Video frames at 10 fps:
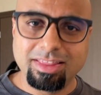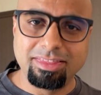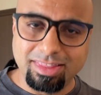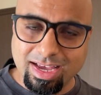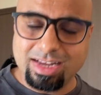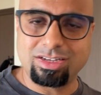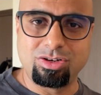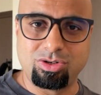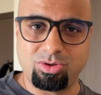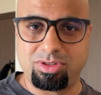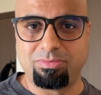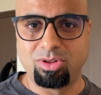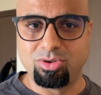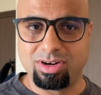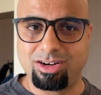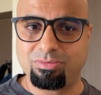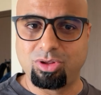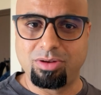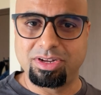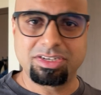then go do the blue-green
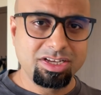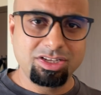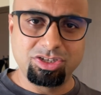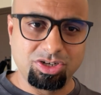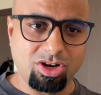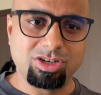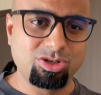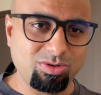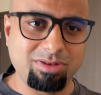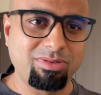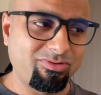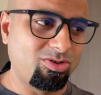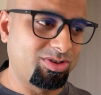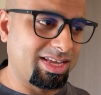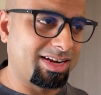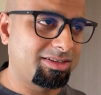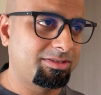deployment. Do not do it before that.